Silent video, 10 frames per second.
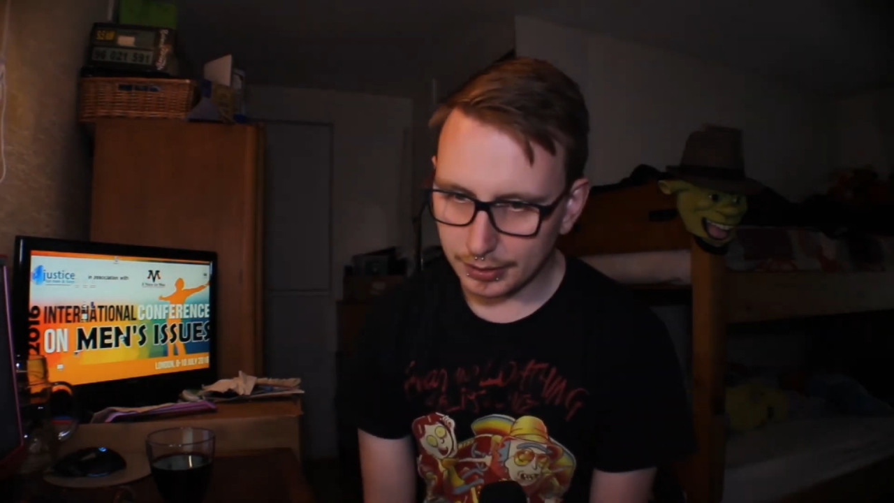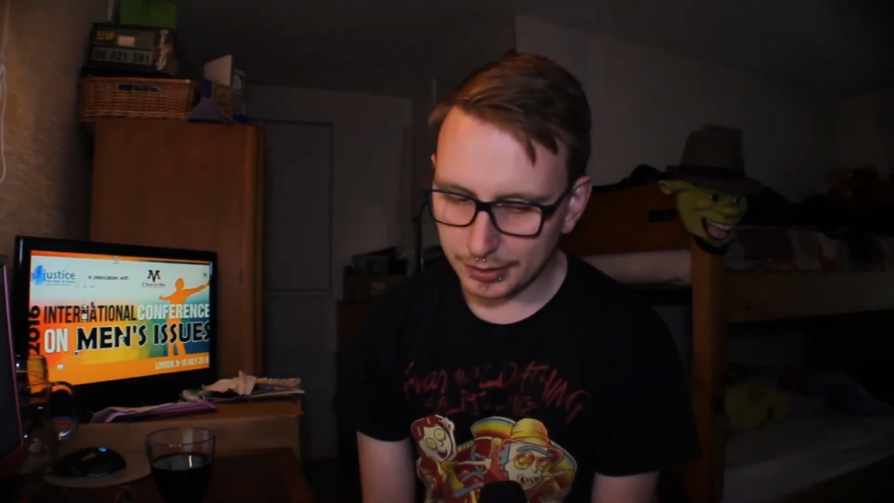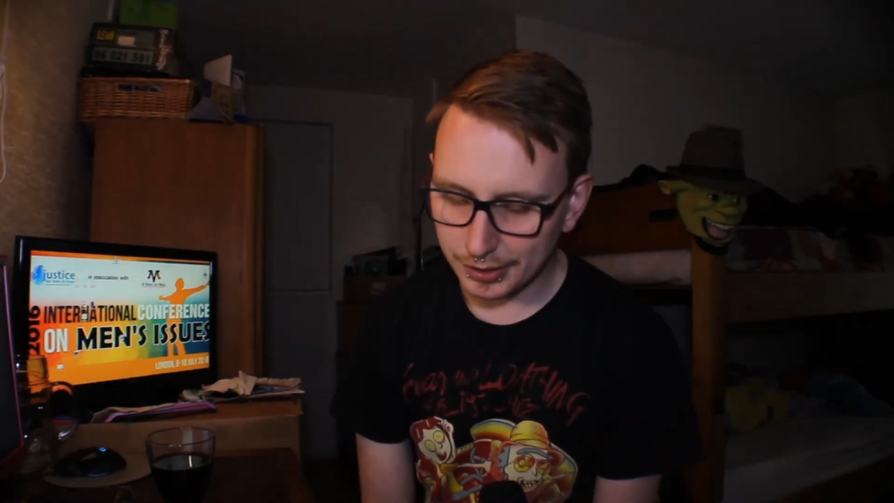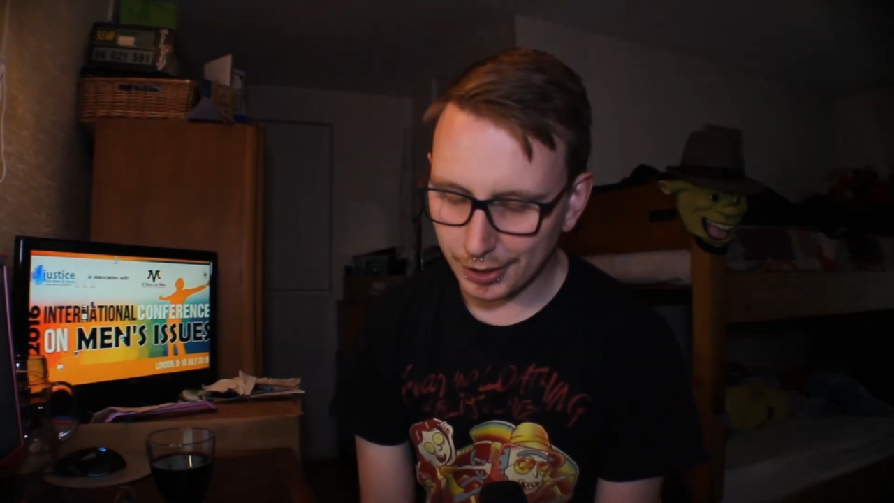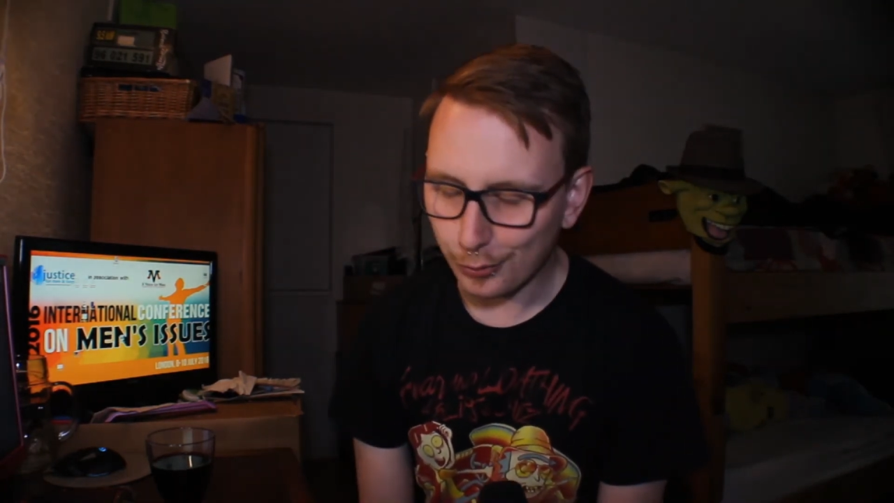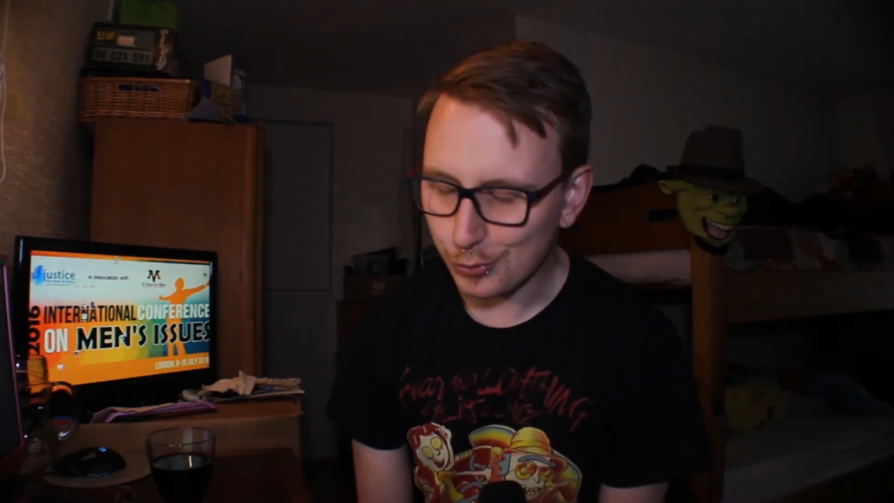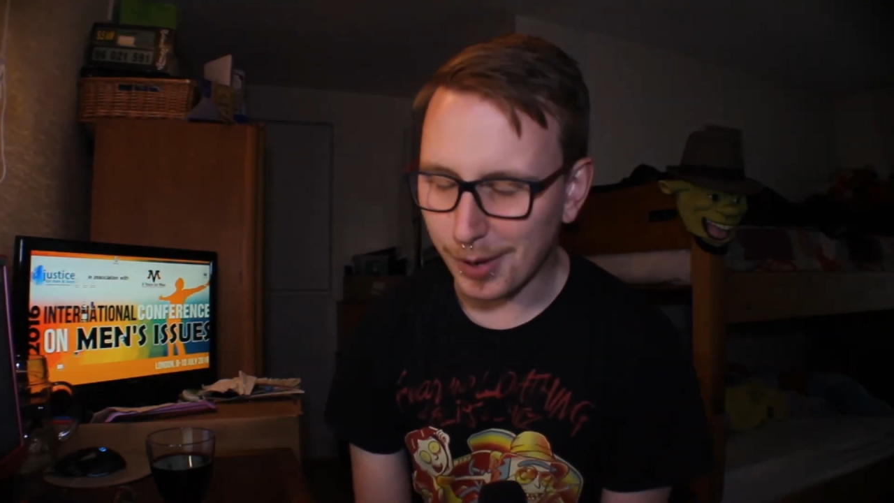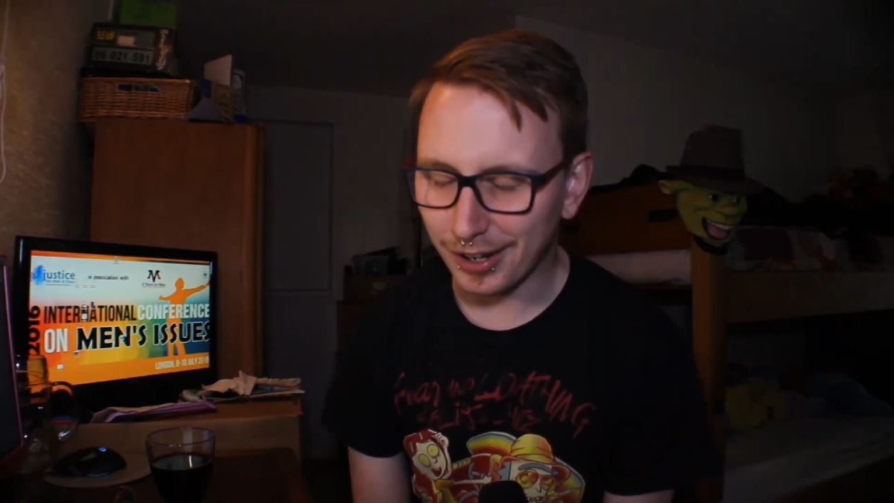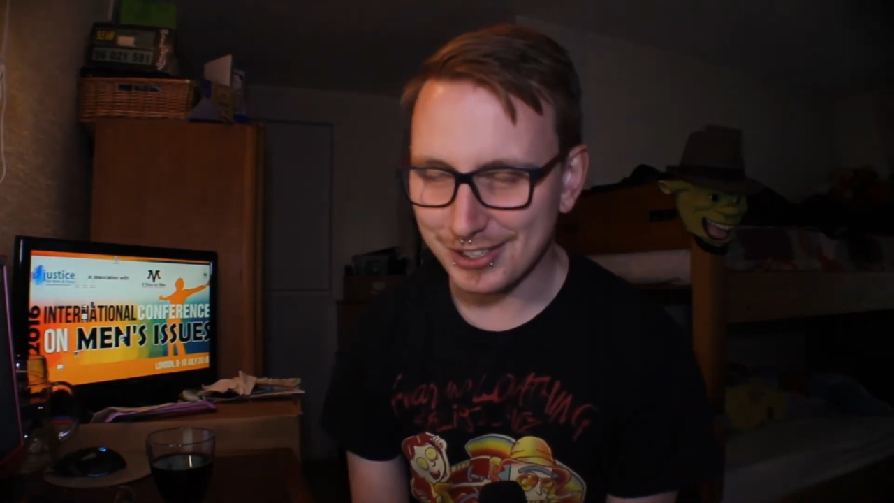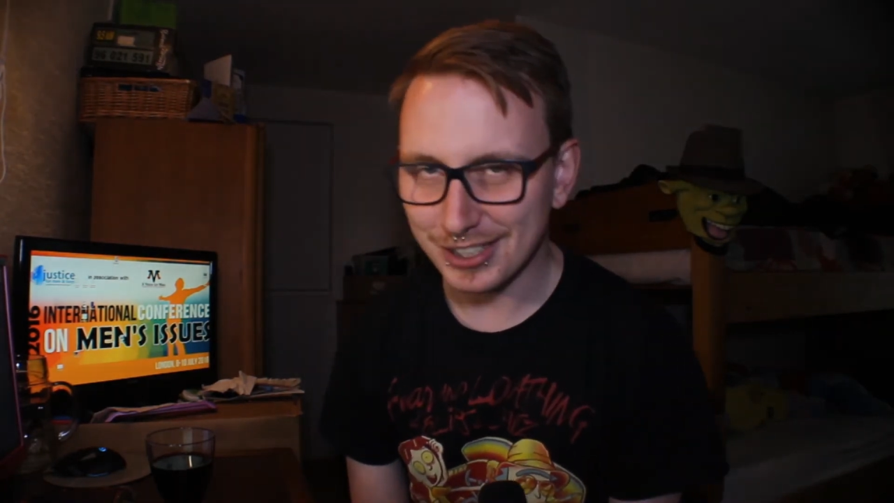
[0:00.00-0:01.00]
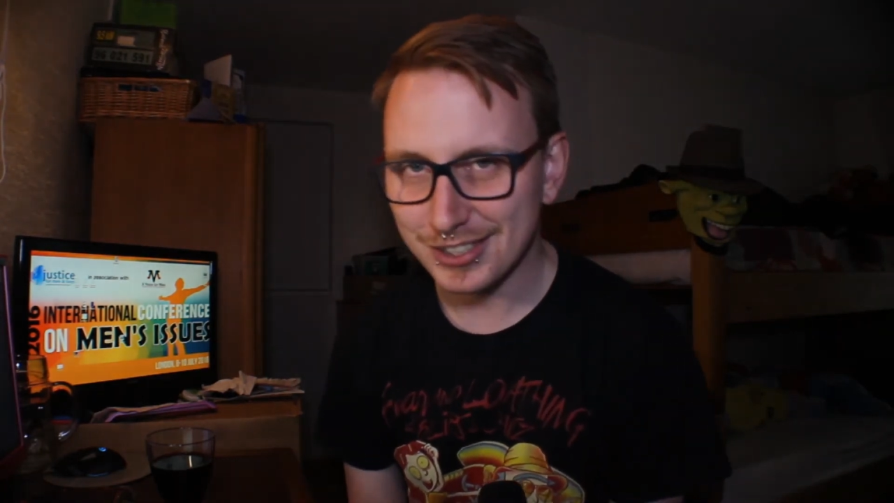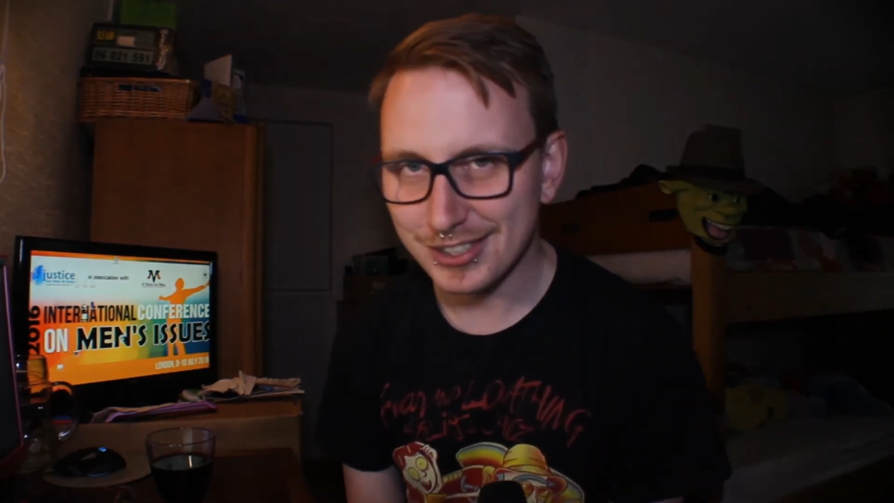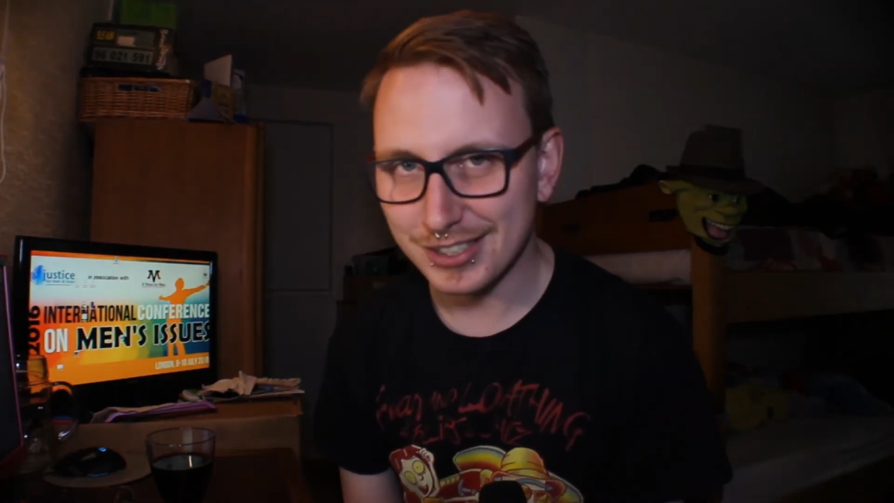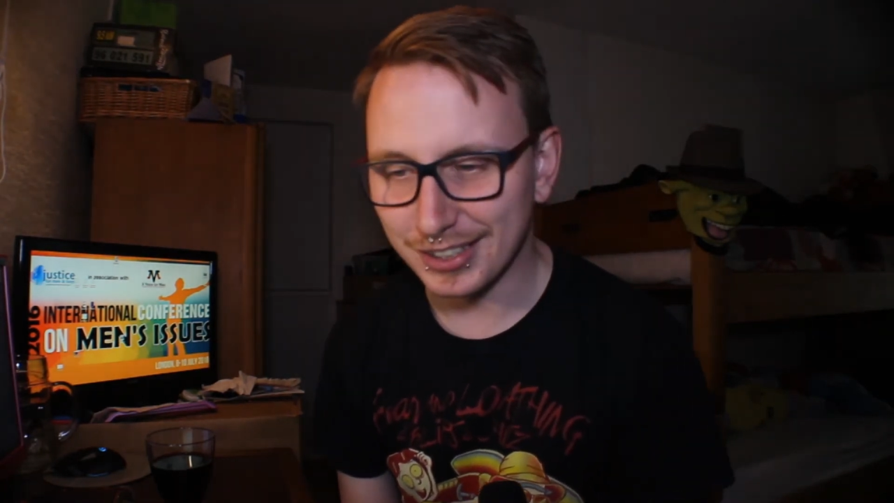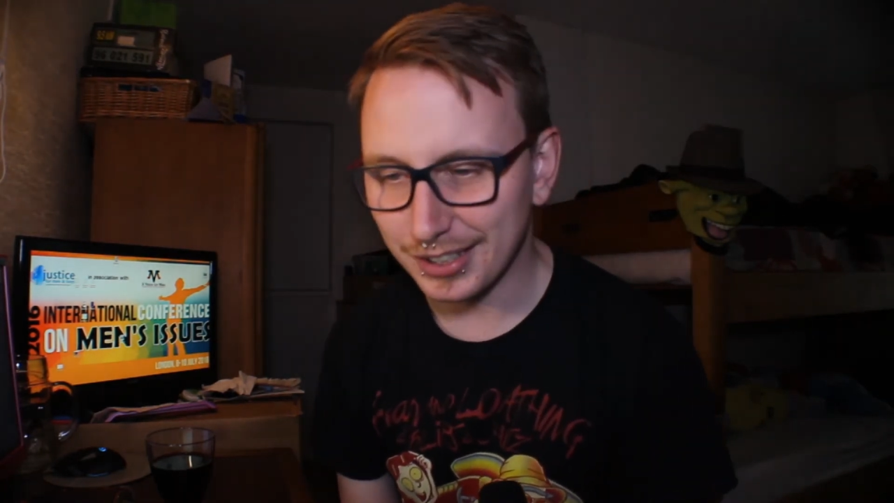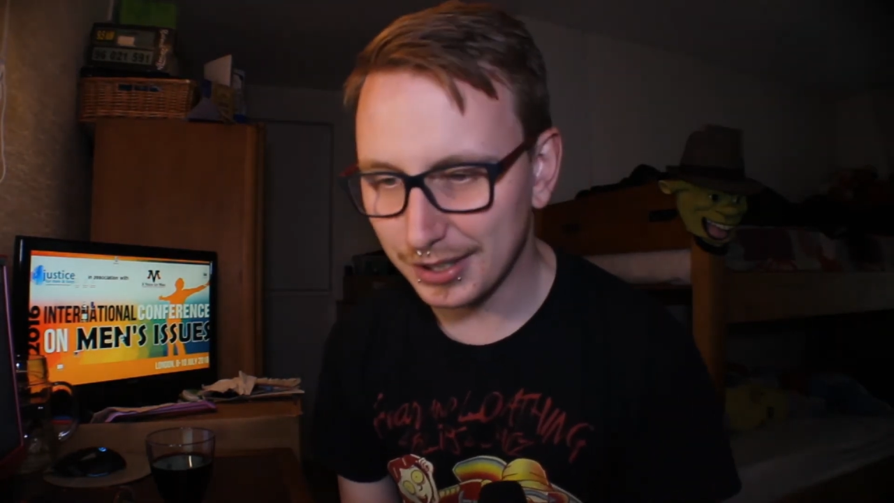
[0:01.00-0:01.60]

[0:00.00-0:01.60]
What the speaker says: cultural Marxists and